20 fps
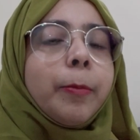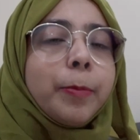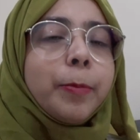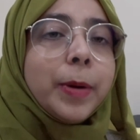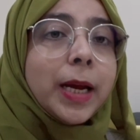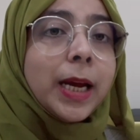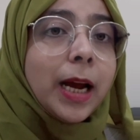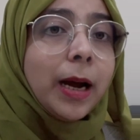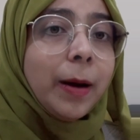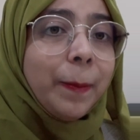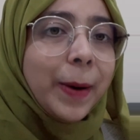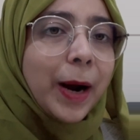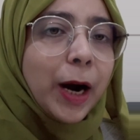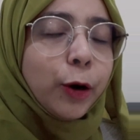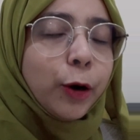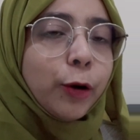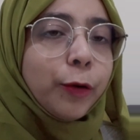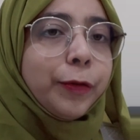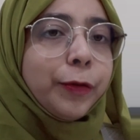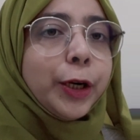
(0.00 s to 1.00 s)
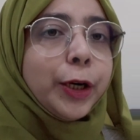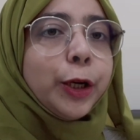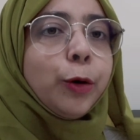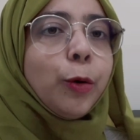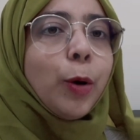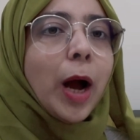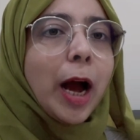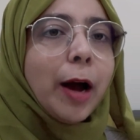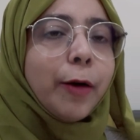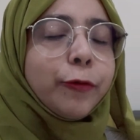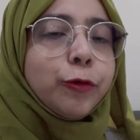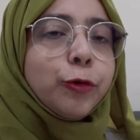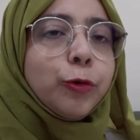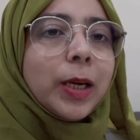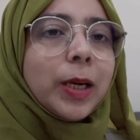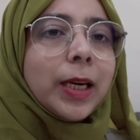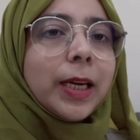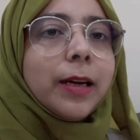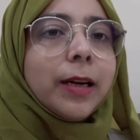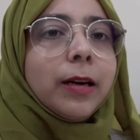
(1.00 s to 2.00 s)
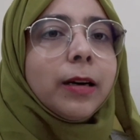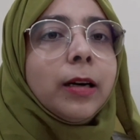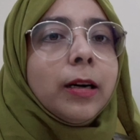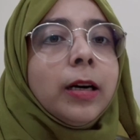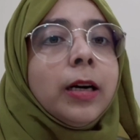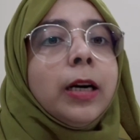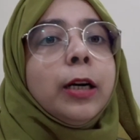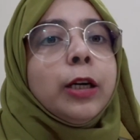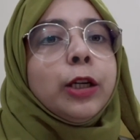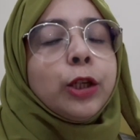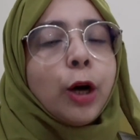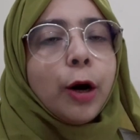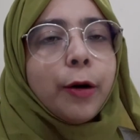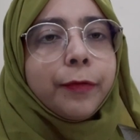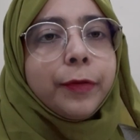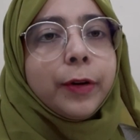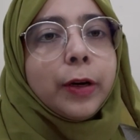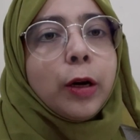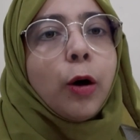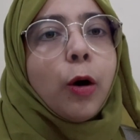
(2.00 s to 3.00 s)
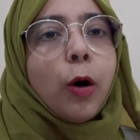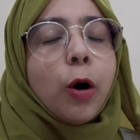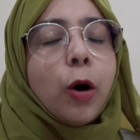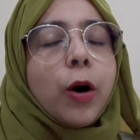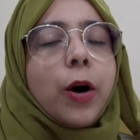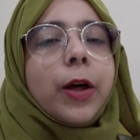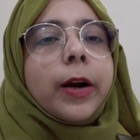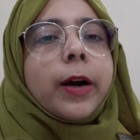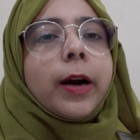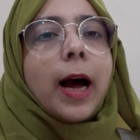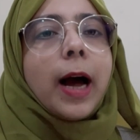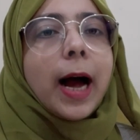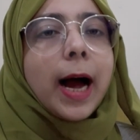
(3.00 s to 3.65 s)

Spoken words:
be a part of it, you have to clear TOEFL or